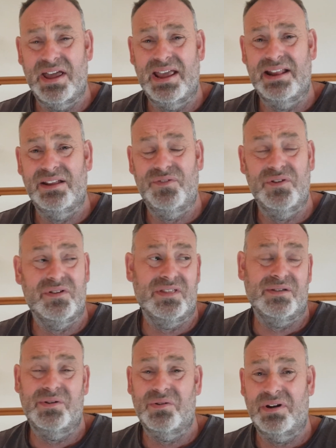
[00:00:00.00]
And if you can
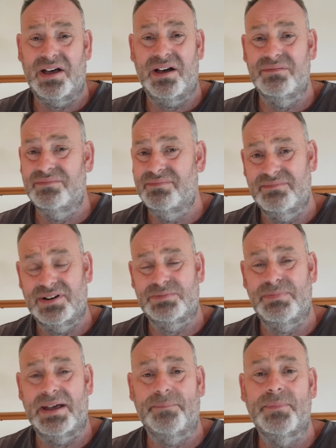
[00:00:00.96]
do it all at home, much
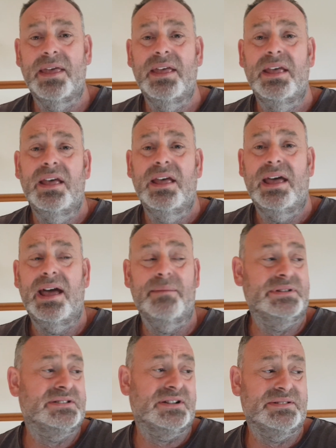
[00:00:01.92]
better. And
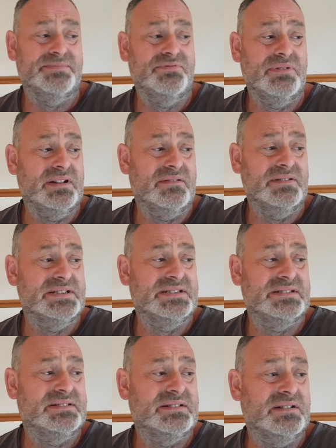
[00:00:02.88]
besides, the printer is...